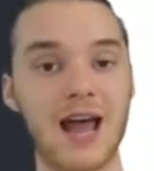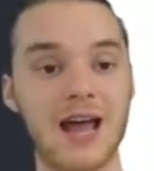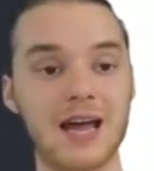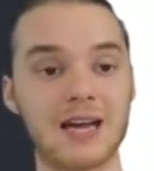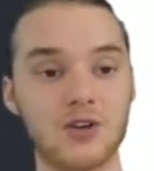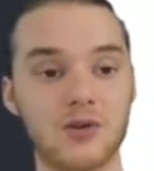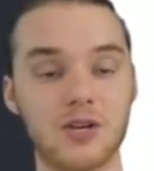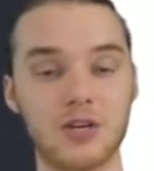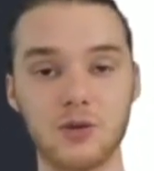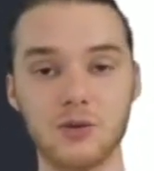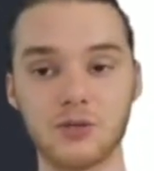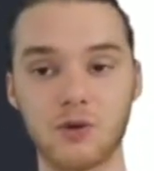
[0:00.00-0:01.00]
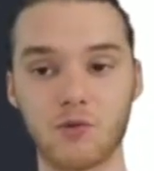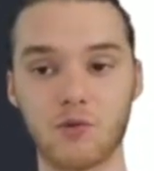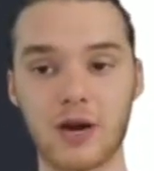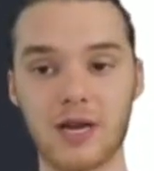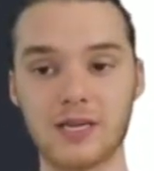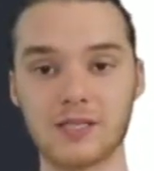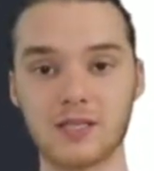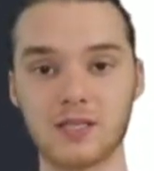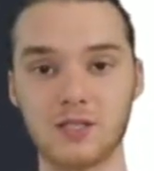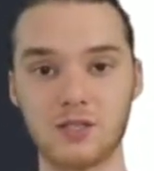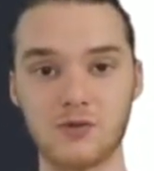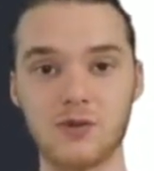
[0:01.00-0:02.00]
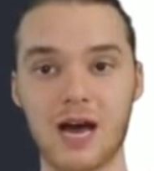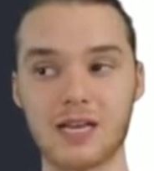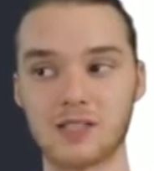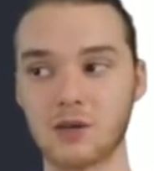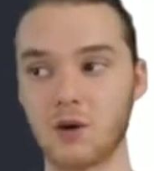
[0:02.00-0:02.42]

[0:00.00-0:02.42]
and you can use arrays to do that.